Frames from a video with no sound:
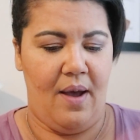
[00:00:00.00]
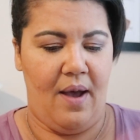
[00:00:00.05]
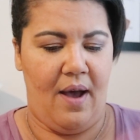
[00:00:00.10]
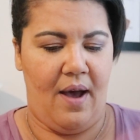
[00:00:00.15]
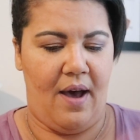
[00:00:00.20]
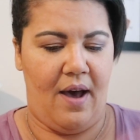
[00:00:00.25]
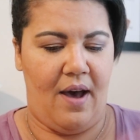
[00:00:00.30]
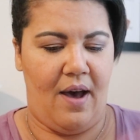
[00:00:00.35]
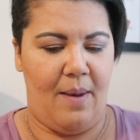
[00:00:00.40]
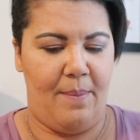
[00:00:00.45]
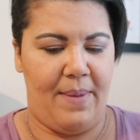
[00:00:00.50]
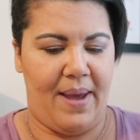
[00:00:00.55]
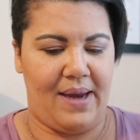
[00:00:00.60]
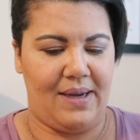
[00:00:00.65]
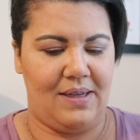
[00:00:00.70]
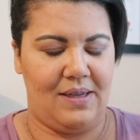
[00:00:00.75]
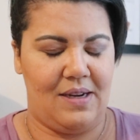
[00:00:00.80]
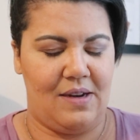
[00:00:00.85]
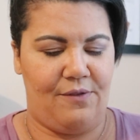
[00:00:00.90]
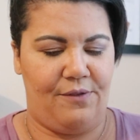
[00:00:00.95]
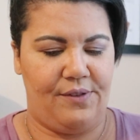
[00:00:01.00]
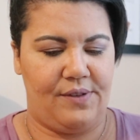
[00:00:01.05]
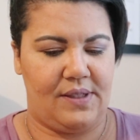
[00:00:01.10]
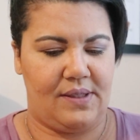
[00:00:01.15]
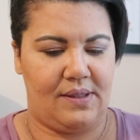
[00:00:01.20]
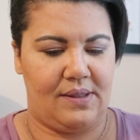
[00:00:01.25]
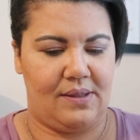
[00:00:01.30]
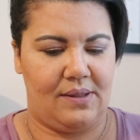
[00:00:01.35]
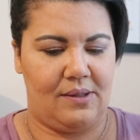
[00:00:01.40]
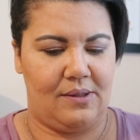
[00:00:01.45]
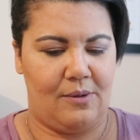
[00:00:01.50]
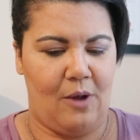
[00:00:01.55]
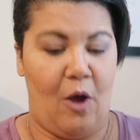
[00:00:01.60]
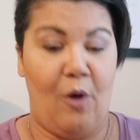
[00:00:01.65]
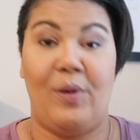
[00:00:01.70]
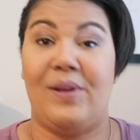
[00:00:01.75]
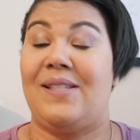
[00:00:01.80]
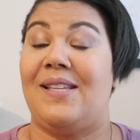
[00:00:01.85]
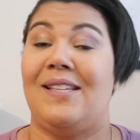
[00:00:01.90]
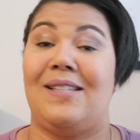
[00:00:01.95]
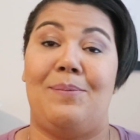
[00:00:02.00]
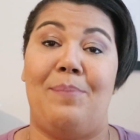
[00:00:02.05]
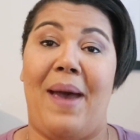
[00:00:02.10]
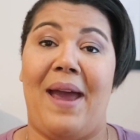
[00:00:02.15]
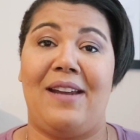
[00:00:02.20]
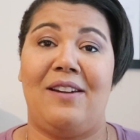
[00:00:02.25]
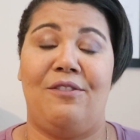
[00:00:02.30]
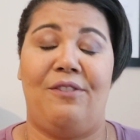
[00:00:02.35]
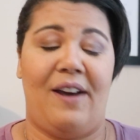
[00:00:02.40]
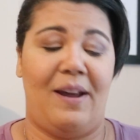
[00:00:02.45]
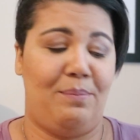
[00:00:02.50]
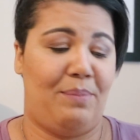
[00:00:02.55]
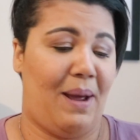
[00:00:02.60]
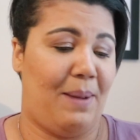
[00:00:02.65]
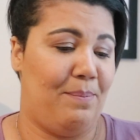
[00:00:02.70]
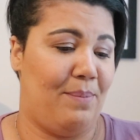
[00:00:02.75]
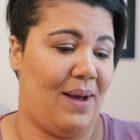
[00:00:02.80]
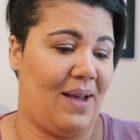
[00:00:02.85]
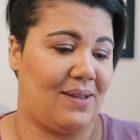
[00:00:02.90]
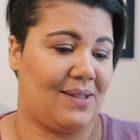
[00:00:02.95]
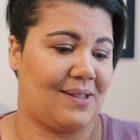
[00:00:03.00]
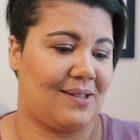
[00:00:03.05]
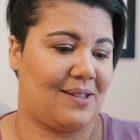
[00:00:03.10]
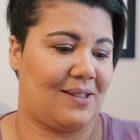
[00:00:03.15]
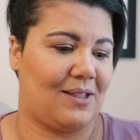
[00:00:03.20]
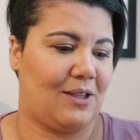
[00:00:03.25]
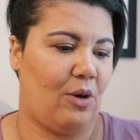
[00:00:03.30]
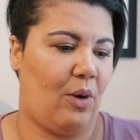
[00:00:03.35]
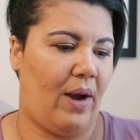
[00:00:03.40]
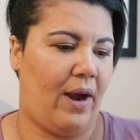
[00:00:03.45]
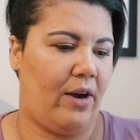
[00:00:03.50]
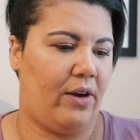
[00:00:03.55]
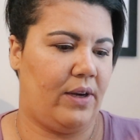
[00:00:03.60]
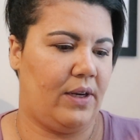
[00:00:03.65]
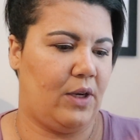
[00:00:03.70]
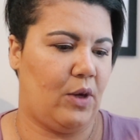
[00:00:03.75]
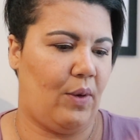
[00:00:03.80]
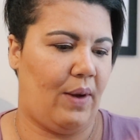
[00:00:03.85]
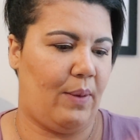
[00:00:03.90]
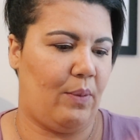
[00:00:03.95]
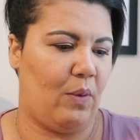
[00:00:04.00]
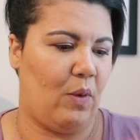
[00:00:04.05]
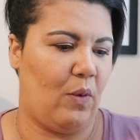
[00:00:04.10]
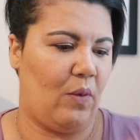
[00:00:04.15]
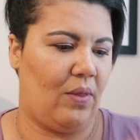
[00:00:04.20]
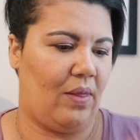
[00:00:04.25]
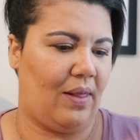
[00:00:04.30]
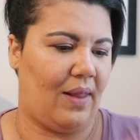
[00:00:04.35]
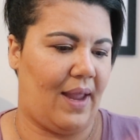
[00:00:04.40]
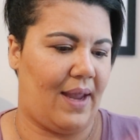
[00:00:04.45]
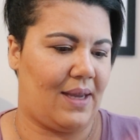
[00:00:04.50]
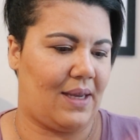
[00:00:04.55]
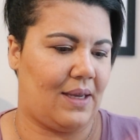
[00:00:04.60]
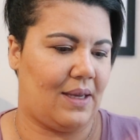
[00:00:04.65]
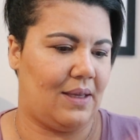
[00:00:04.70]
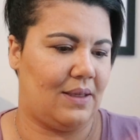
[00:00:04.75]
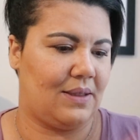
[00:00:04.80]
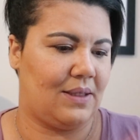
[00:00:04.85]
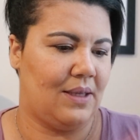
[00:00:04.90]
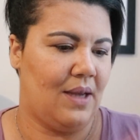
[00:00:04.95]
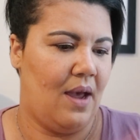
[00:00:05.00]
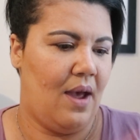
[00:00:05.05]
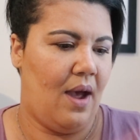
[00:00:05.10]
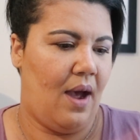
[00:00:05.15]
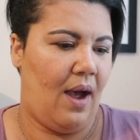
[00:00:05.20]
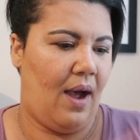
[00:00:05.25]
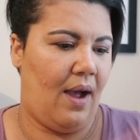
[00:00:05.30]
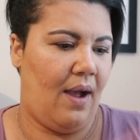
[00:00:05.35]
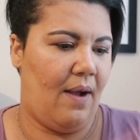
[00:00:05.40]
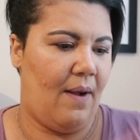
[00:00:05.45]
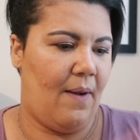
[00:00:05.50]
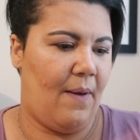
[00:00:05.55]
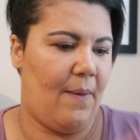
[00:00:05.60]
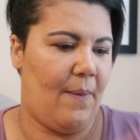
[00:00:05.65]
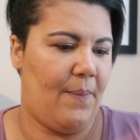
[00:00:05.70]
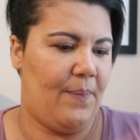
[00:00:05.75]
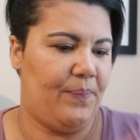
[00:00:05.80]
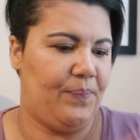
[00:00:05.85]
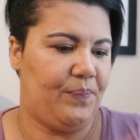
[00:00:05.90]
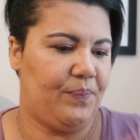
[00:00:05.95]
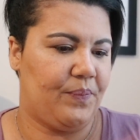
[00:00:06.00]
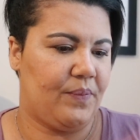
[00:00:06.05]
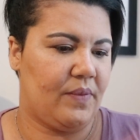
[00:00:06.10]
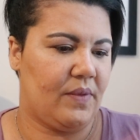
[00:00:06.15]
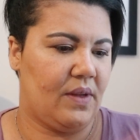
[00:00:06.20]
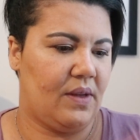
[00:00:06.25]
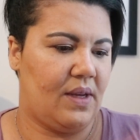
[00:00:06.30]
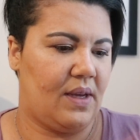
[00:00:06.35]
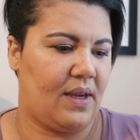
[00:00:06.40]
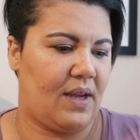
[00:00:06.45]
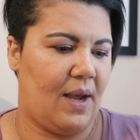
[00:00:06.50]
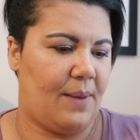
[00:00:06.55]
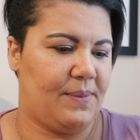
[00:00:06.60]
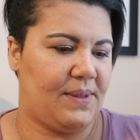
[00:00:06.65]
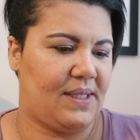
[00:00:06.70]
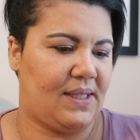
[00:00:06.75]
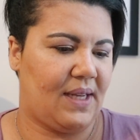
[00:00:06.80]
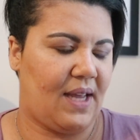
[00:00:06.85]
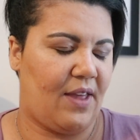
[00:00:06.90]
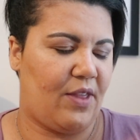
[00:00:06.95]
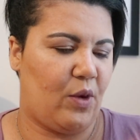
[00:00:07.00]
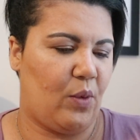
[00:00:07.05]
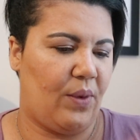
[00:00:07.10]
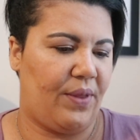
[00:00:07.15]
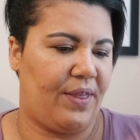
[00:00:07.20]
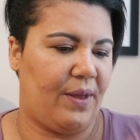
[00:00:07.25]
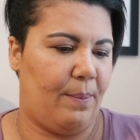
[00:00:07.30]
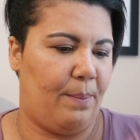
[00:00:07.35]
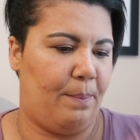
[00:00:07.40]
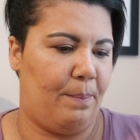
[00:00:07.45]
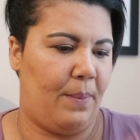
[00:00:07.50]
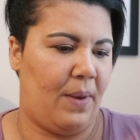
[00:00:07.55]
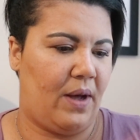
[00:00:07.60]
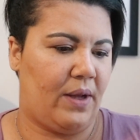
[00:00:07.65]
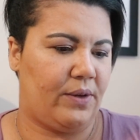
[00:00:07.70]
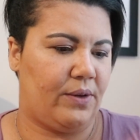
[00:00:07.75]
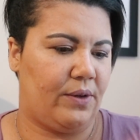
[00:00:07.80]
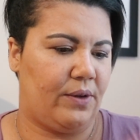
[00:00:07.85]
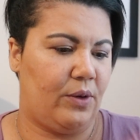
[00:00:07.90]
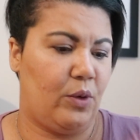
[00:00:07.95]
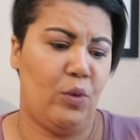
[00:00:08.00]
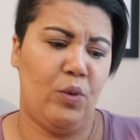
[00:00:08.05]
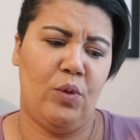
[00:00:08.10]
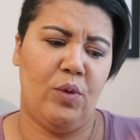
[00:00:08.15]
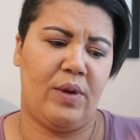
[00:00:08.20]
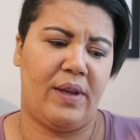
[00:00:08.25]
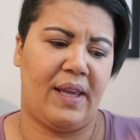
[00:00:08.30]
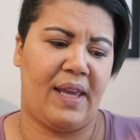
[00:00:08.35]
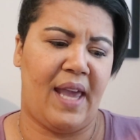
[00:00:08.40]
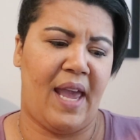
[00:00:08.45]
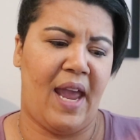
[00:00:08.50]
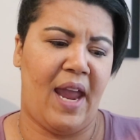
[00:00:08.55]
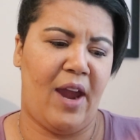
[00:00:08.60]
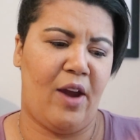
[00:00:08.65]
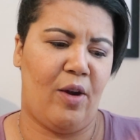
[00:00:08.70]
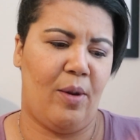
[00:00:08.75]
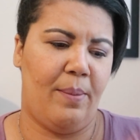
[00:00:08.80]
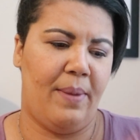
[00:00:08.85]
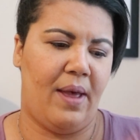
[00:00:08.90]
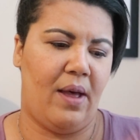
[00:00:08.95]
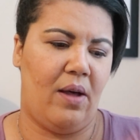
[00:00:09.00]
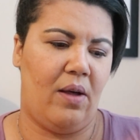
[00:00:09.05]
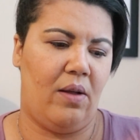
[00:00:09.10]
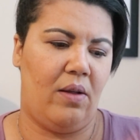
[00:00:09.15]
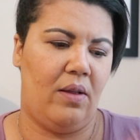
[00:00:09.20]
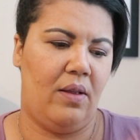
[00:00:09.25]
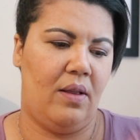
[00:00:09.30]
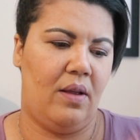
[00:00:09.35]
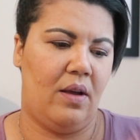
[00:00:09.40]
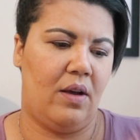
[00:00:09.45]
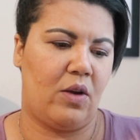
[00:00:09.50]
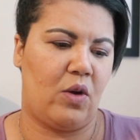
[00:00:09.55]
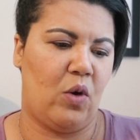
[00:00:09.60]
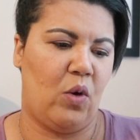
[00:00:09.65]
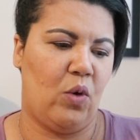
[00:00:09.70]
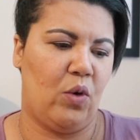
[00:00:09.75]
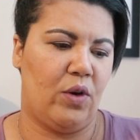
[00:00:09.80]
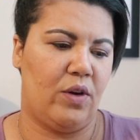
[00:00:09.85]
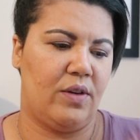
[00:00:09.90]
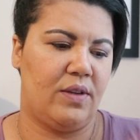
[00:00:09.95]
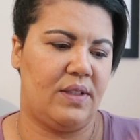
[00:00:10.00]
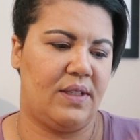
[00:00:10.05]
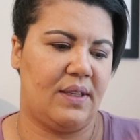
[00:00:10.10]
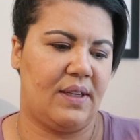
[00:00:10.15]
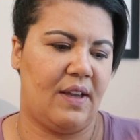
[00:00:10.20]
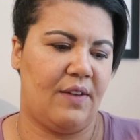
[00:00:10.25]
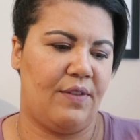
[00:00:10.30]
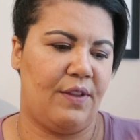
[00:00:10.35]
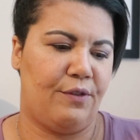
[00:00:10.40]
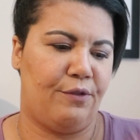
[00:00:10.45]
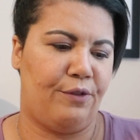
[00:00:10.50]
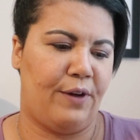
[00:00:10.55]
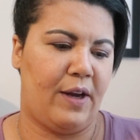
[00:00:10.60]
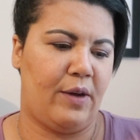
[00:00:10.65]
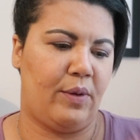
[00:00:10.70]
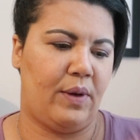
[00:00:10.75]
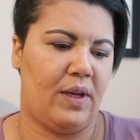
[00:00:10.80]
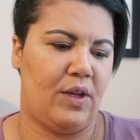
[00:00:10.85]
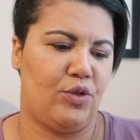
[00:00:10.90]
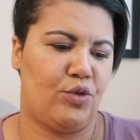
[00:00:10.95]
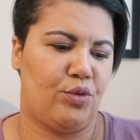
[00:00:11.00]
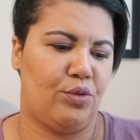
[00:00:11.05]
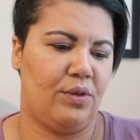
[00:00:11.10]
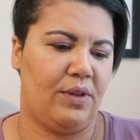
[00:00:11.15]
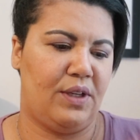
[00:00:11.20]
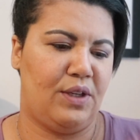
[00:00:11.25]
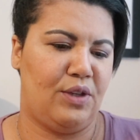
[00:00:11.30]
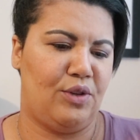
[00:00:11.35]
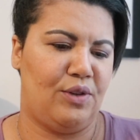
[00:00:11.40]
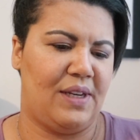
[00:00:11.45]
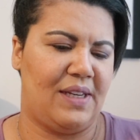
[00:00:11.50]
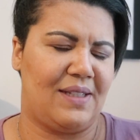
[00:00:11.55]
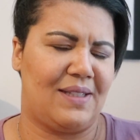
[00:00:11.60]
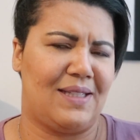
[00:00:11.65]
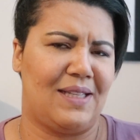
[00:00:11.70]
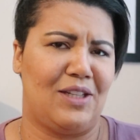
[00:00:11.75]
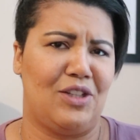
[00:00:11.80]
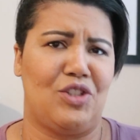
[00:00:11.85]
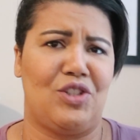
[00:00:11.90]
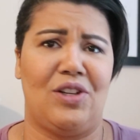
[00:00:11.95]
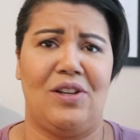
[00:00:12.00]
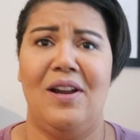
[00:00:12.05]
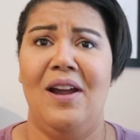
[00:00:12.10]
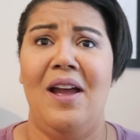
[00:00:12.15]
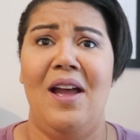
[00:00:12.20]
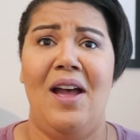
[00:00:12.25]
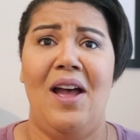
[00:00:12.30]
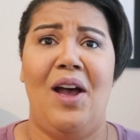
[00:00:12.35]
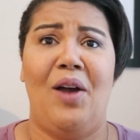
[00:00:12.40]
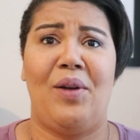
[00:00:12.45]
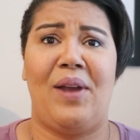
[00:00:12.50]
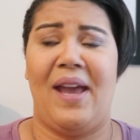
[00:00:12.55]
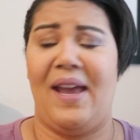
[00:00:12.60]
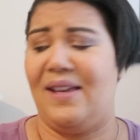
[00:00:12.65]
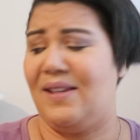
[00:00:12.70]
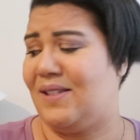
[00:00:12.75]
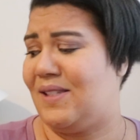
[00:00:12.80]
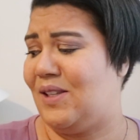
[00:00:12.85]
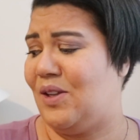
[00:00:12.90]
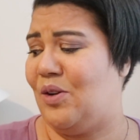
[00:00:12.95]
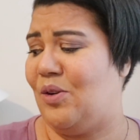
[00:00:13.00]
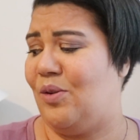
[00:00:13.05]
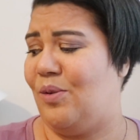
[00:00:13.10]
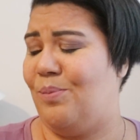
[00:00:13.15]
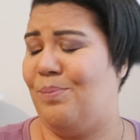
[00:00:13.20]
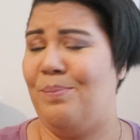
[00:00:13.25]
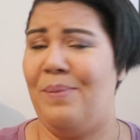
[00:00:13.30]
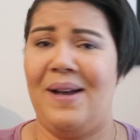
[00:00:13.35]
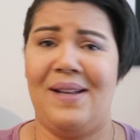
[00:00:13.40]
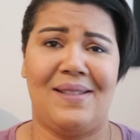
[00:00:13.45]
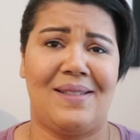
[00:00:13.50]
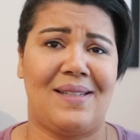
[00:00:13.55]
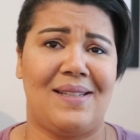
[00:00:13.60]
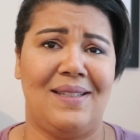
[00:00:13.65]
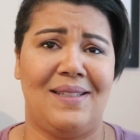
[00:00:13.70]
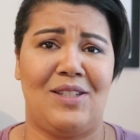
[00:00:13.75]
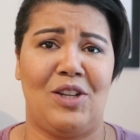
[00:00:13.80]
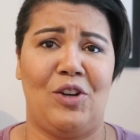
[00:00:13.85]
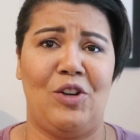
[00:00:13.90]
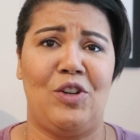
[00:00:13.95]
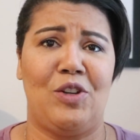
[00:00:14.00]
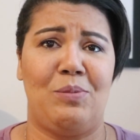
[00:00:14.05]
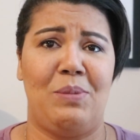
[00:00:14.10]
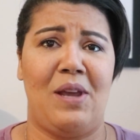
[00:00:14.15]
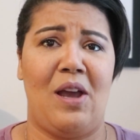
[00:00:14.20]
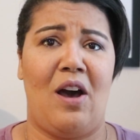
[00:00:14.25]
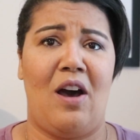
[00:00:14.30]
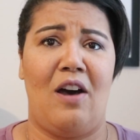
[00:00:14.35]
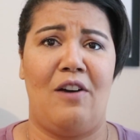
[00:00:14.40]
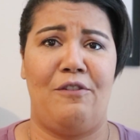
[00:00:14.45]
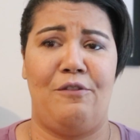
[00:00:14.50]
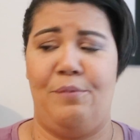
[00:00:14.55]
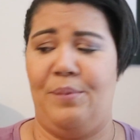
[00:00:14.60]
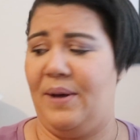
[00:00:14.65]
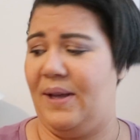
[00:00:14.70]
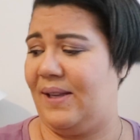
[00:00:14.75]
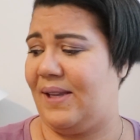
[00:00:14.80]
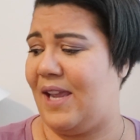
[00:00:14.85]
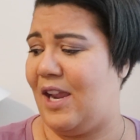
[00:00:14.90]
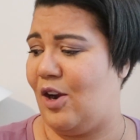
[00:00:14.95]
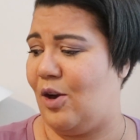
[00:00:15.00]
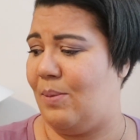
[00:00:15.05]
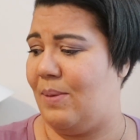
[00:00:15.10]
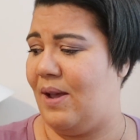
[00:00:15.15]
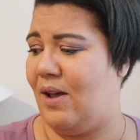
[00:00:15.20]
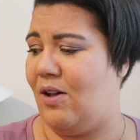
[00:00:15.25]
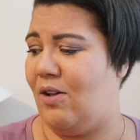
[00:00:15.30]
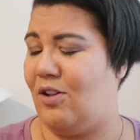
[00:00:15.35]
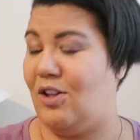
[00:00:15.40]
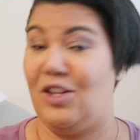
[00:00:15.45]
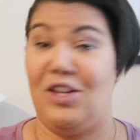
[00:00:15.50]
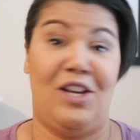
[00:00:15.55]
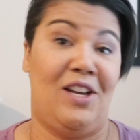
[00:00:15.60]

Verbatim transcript: uh, magnificent, oh, it says magnified by musk, so I already know I won't like it. Um, it comes together with a modern, ooh, caramel accord to give the fragrant and truly unique signature. Okay, so musk turned me off, but caramel